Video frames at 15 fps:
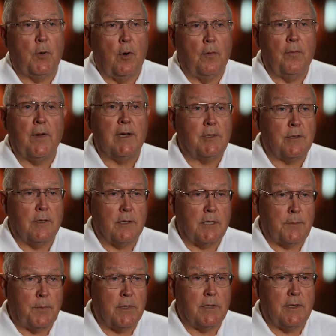
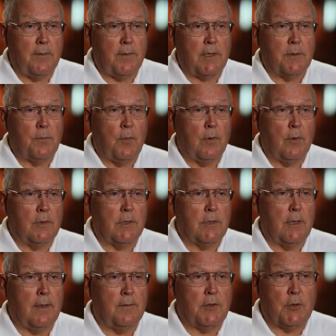profession-specific sports
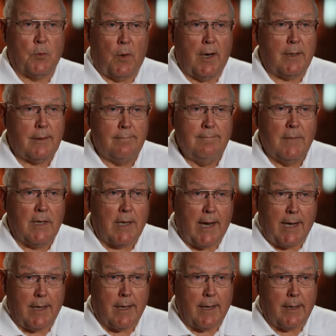of SWAT,
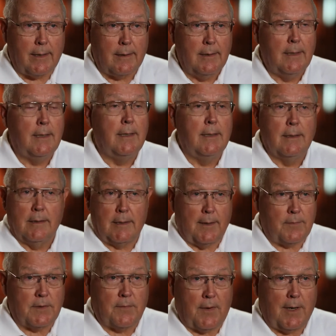K-9,
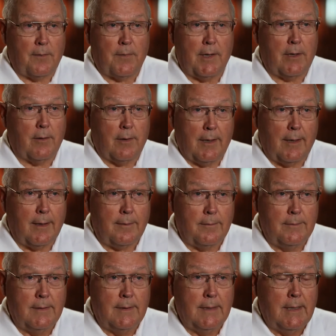toughest firefighter alive.
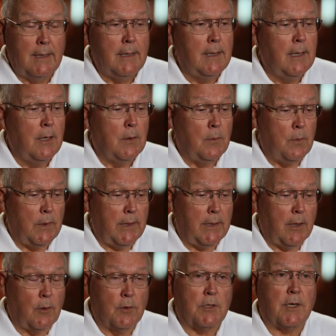
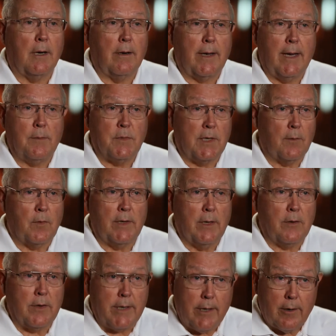We host our games every
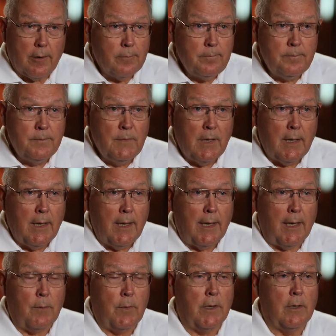other year,
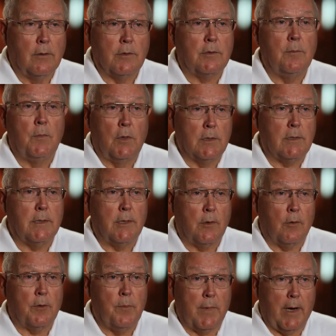and we host them mostly in
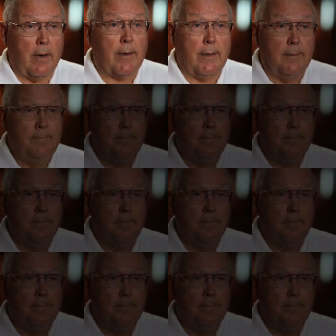North America.